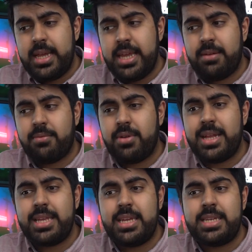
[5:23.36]
it
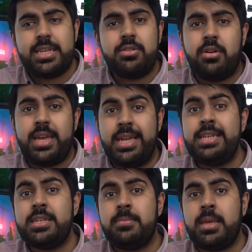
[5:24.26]
really did not
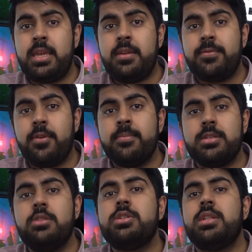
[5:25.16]
hinder me from
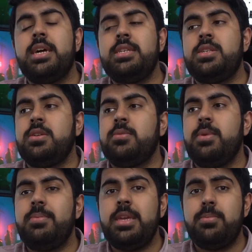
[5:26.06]
socializing
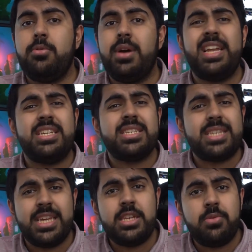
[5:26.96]
with people, and it doesn't
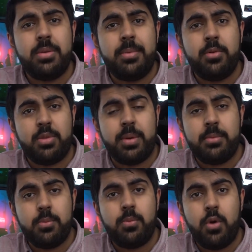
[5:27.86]
hinder me with my
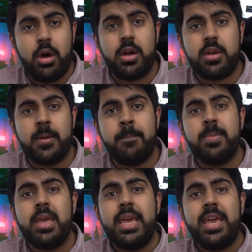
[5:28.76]
work.
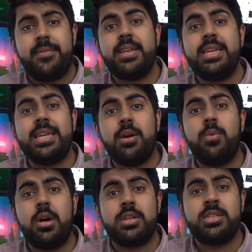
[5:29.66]
If I need to get
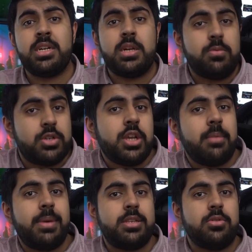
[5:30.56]
work done, I will
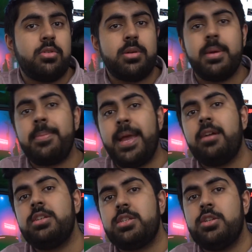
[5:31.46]
shut my door, and my
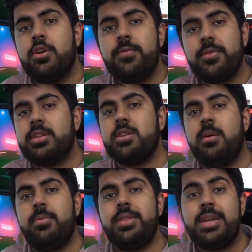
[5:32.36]
parents know, for
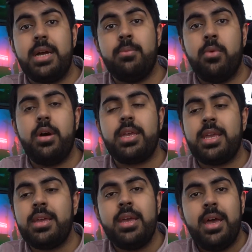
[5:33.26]
example, that I'm
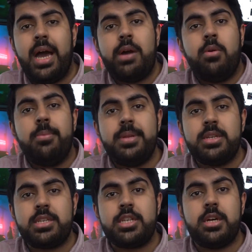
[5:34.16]
working. I won't be
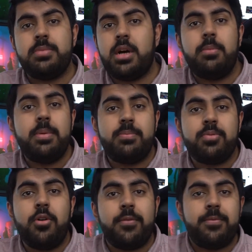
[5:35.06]
disturbed. I'll be
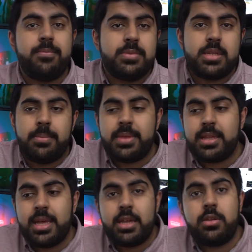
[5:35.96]
brought something
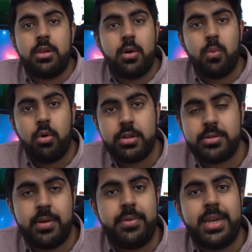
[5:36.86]
like,
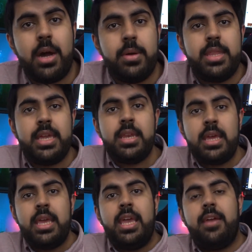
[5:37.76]
water every now and then
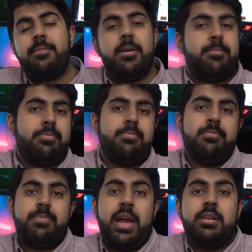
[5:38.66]
if my
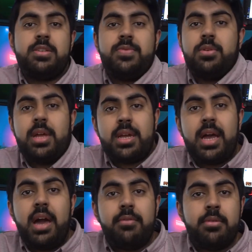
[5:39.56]
parents feel like I
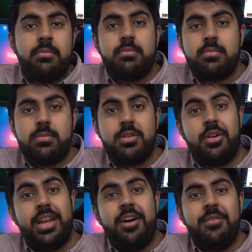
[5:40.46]
haven't
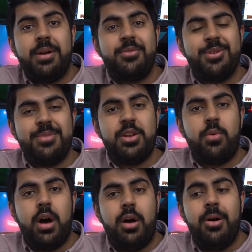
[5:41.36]
got out of my room in a
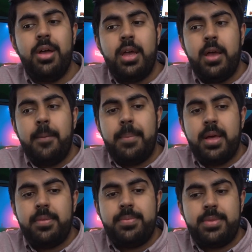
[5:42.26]
while.
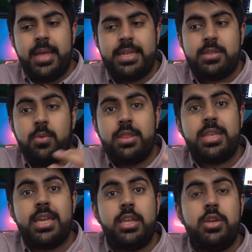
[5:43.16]
But that's the one
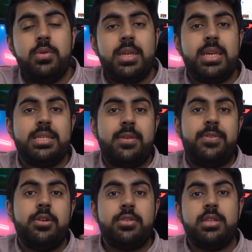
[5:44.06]
thing at uni is if
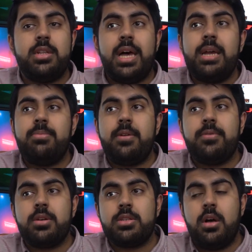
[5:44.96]
you go to the library,
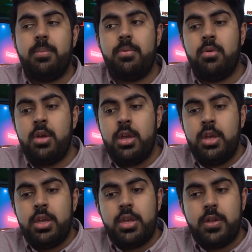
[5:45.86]
for example,
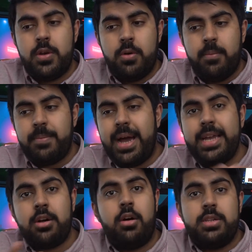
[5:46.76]
I
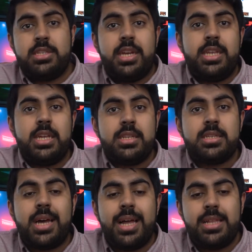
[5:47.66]
can't study in
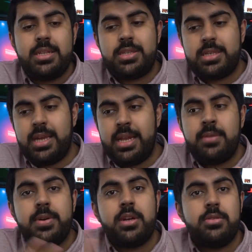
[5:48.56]
silence, and
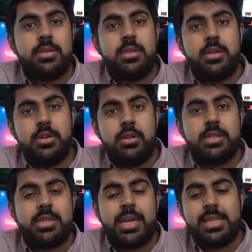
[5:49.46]
if I go to the
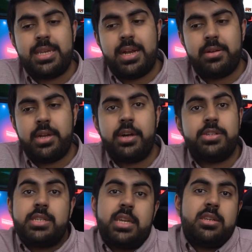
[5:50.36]
non-silent area, I'll
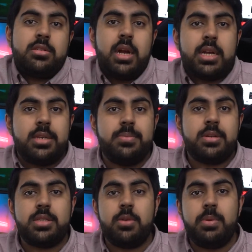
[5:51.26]
just get distracted
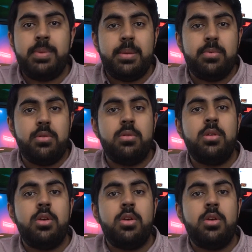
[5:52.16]
because there'll be people